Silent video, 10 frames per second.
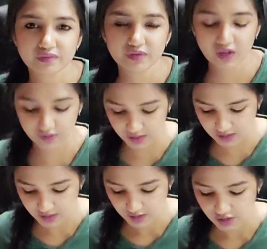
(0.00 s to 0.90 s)
Okay?
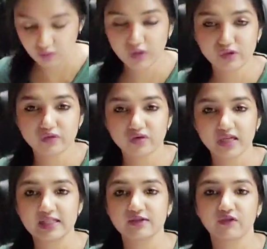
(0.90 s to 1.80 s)
You want to
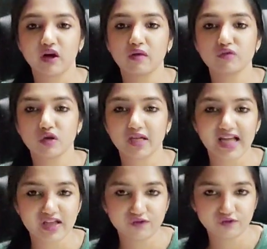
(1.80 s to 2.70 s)
transform your
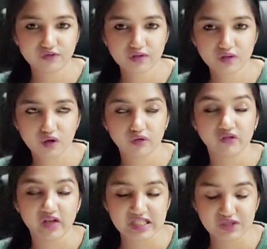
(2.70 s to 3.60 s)
life or
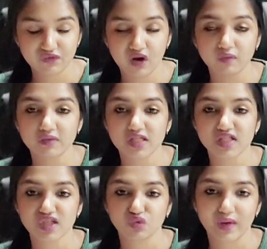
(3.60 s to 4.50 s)
transform the
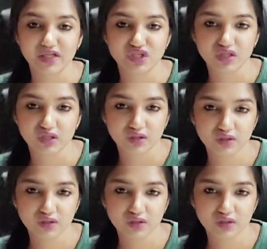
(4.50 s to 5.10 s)
situation.